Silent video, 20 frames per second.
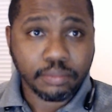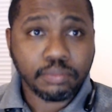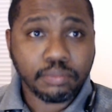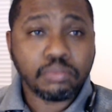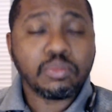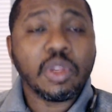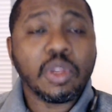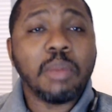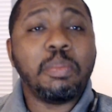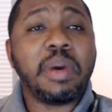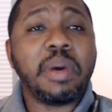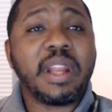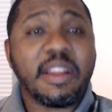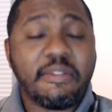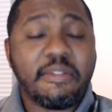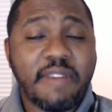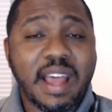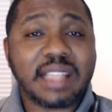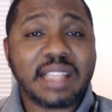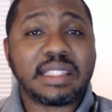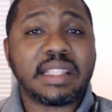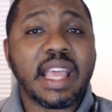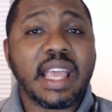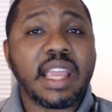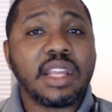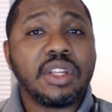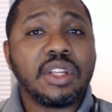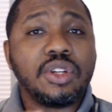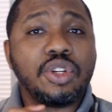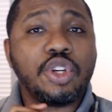But if I say
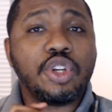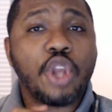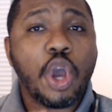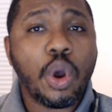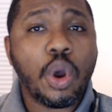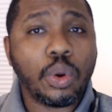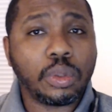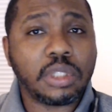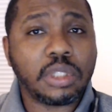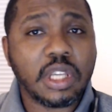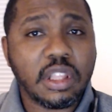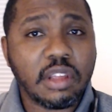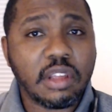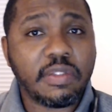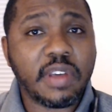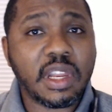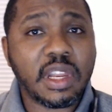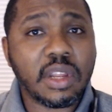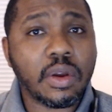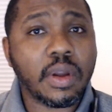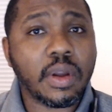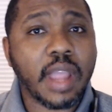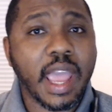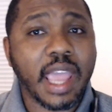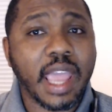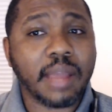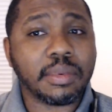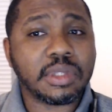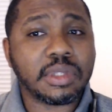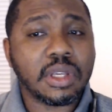no to the video
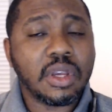games